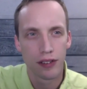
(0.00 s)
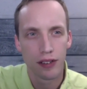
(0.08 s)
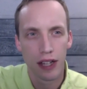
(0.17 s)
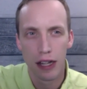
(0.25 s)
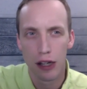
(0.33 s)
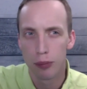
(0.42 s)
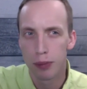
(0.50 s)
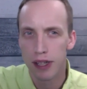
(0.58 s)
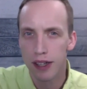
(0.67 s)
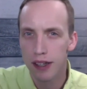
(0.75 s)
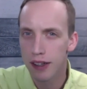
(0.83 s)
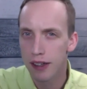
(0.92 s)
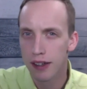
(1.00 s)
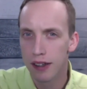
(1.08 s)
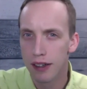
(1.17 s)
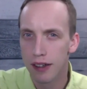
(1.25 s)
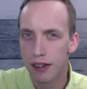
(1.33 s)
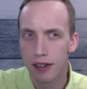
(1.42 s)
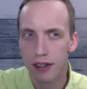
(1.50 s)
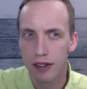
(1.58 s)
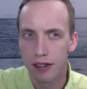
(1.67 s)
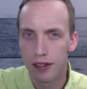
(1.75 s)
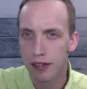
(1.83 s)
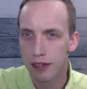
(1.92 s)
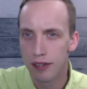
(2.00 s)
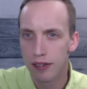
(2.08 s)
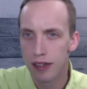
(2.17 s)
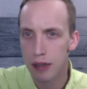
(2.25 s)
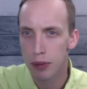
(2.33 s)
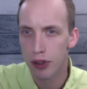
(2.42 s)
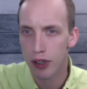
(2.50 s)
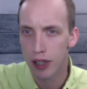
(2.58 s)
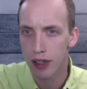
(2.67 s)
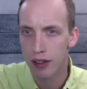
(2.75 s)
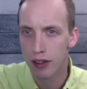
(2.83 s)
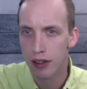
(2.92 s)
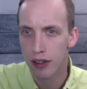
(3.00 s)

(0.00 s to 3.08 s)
N L P, uh, deep learning.